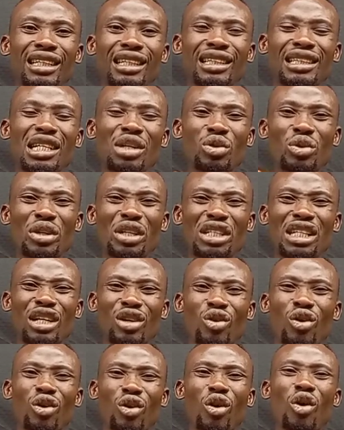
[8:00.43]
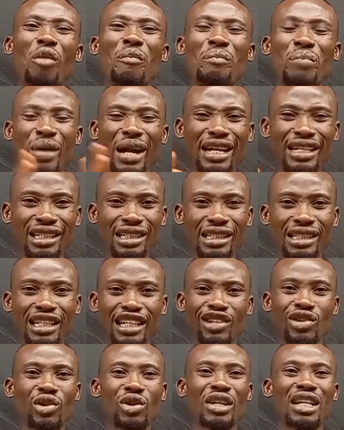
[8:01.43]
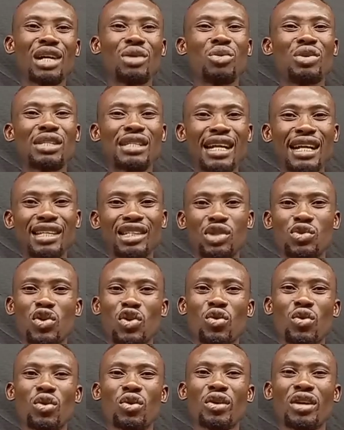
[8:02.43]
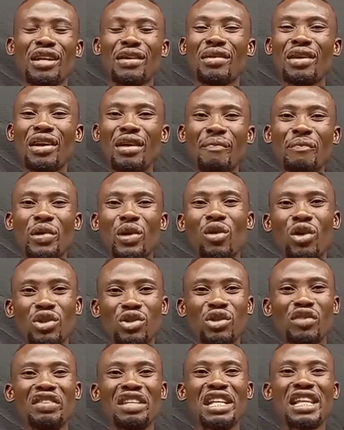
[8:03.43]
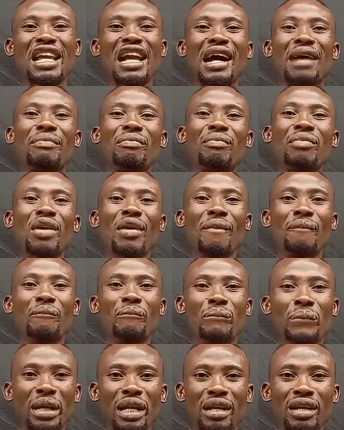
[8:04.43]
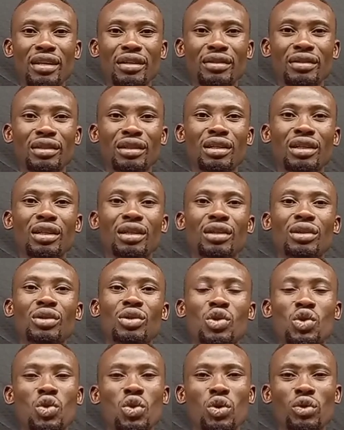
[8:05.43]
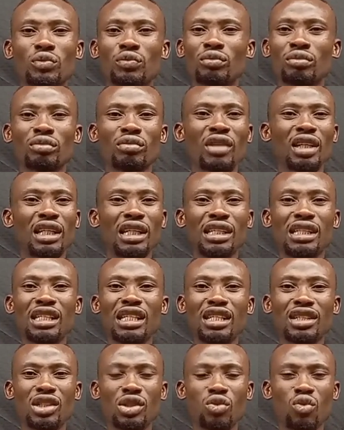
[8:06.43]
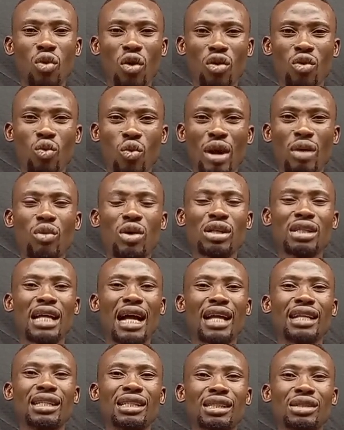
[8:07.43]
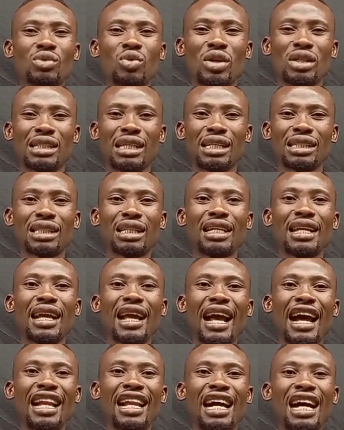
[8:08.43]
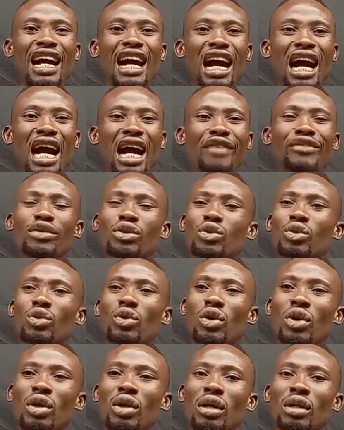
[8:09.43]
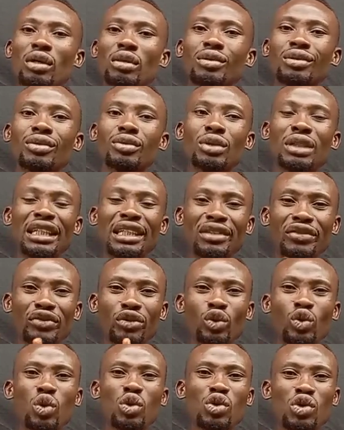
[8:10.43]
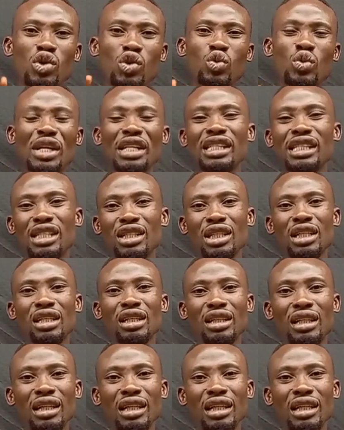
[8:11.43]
yellowish in color or brownish in color. That was how it was coloring because of the yam peel. So it didn't work well. What I did was that, and I have to give those 20